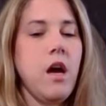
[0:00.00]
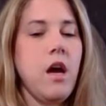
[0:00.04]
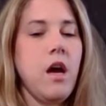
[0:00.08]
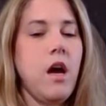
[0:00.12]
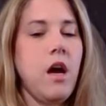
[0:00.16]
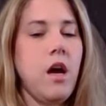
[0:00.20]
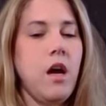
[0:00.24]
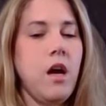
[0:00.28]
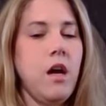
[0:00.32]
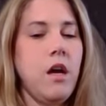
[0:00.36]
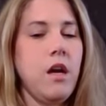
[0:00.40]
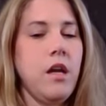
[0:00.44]

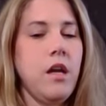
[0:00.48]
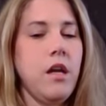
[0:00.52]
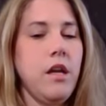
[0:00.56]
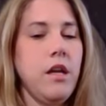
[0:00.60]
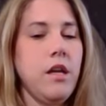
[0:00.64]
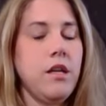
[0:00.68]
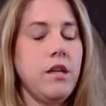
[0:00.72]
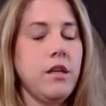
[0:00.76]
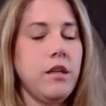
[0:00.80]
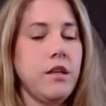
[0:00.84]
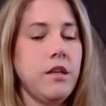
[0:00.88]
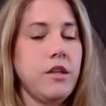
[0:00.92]

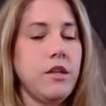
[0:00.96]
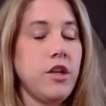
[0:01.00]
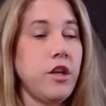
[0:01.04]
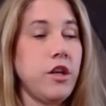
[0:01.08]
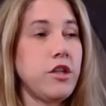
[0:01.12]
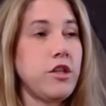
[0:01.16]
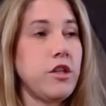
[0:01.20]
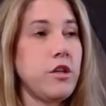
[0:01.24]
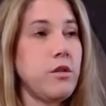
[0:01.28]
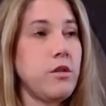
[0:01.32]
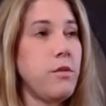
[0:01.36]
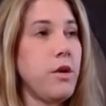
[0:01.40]
in
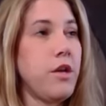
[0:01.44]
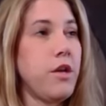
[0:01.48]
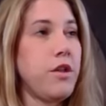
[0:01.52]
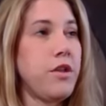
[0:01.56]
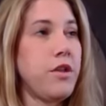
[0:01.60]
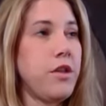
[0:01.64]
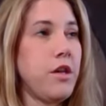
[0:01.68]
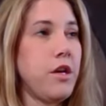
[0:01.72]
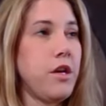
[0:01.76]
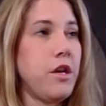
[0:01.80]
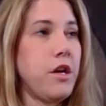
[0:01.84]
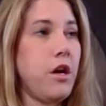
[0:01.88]
conjunction with
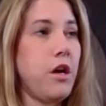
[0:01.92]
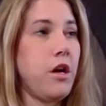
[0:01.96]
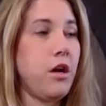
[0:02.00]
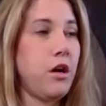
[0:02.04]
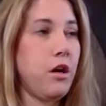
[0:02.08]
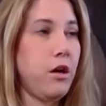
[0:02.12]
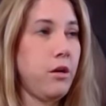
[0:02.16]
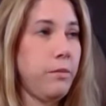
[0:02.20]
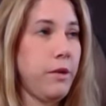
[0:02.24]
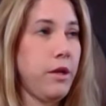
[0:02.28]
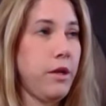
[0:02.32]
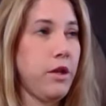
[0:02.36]
the
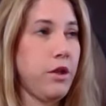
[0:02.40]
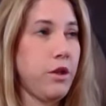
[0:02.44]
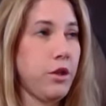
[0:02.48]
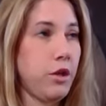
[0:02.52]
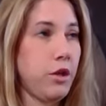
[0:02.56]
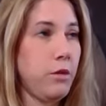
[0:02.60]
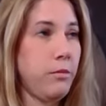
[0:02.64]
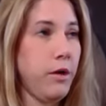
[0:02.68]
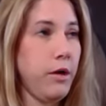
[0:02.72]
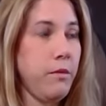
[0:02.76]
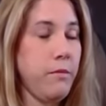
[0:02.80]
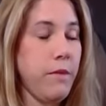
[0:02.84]
RRP
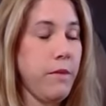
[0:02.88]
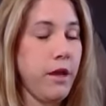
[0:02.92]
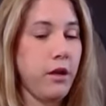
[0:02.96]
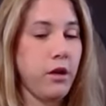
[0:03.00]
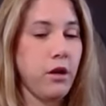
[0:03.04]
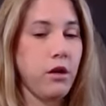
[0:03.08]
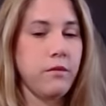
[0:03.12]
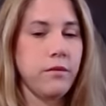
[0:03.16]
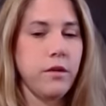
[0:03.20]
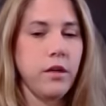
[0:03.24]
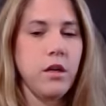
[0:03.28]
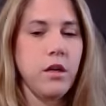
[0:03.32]
Thoroughbred
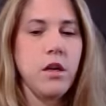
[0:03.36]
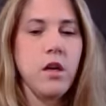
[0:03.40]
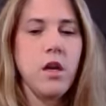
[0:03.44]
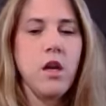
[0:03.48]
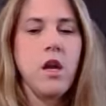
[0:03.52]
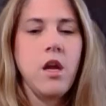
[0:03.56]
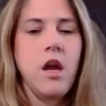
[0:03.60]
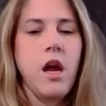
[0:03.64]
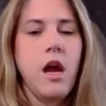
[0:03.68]
Makeover.